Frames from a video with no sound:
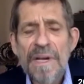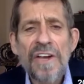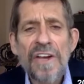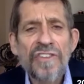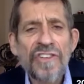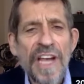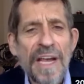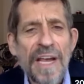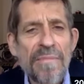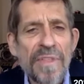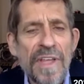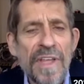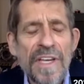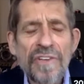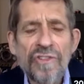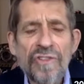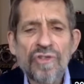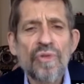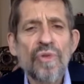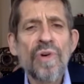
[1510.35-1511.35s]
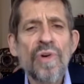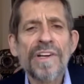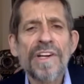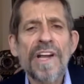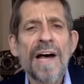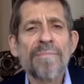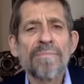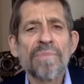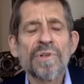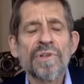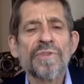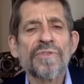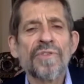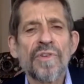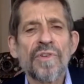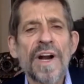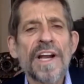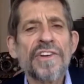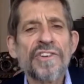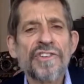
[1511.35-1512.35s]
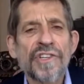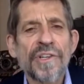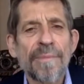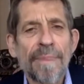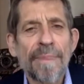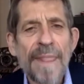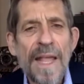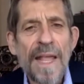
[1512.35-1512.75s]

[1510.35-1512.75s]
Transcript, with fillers: Same thing is true on nonproliferation,